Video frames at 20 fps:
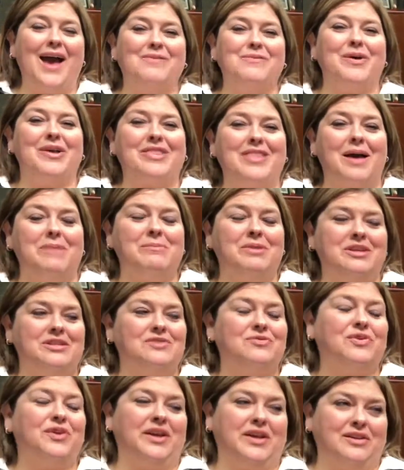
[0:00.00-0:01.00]
And what that means
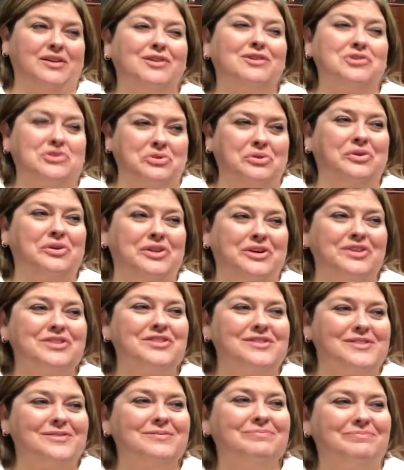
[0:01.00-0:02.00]
for English
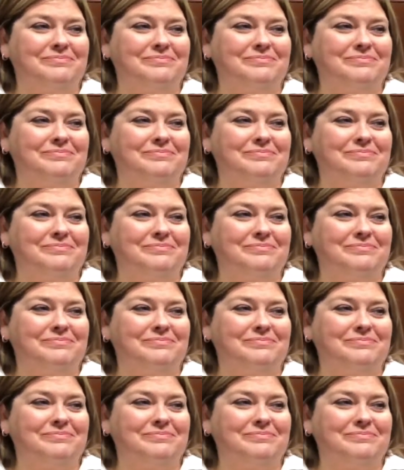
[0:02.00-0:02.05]
learners.